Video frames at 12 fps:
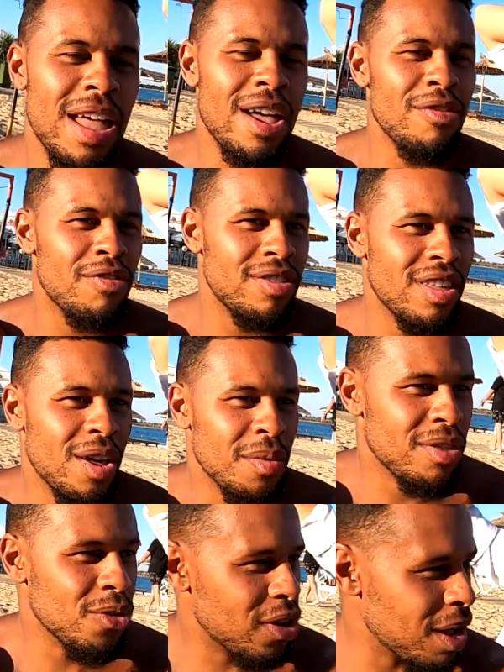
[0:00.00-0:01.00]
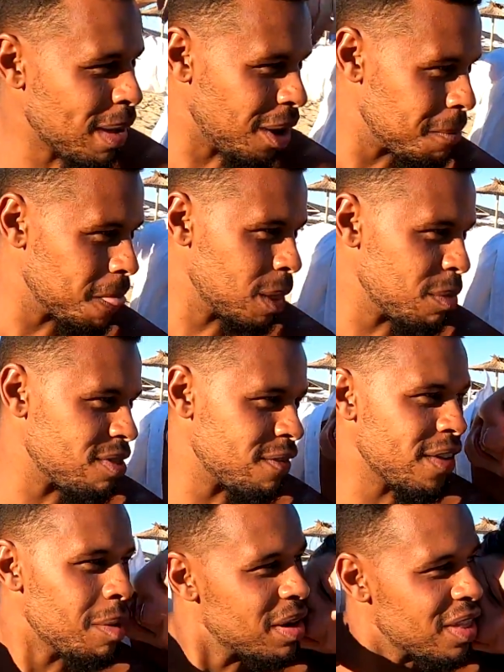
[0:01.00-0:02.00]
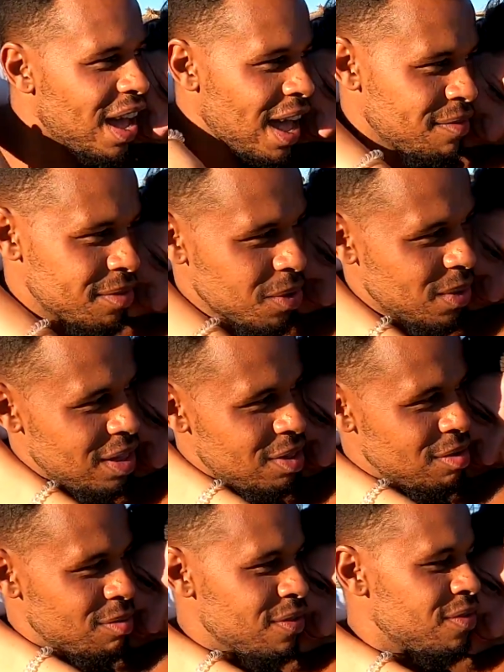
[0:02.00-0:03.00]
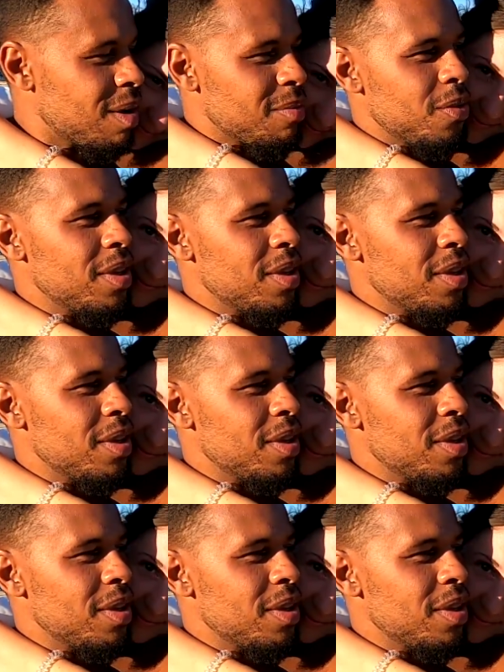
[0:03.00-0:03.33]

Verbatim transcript: my girlfriend that i was talking about with the family that i have no issues with i'm